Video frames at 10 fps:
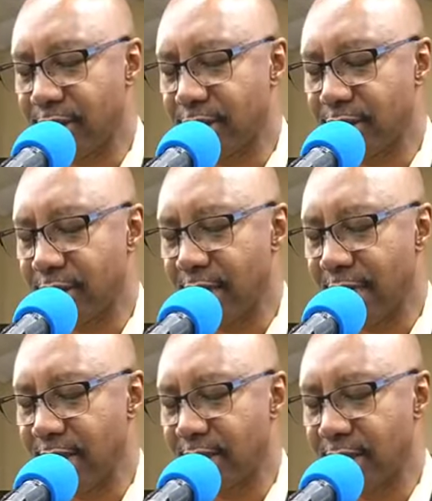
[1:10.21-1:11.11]
us
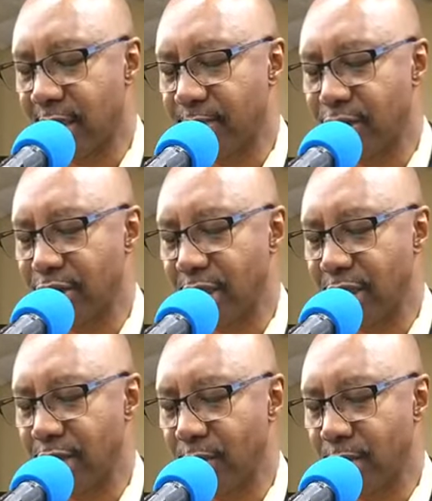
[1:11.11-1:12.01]
tonight to come and study
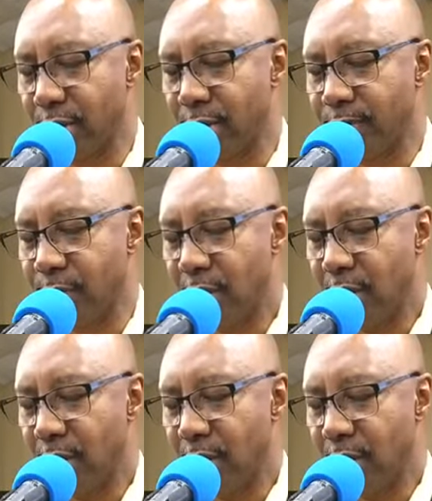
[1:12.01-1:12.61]
your word.